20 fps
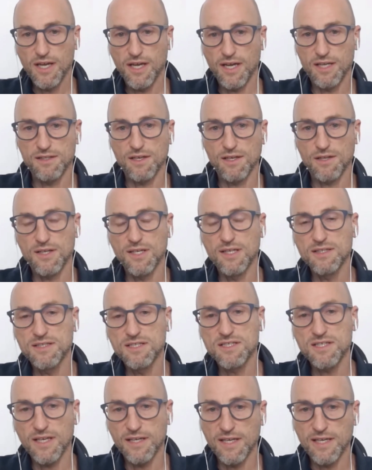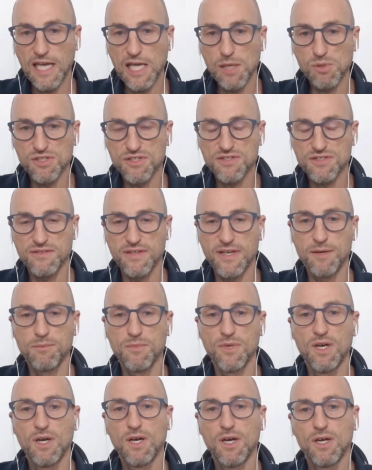And I think this enables
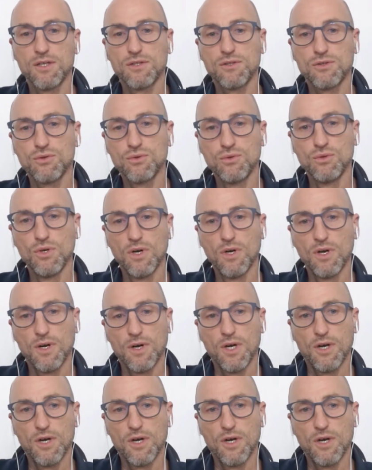them to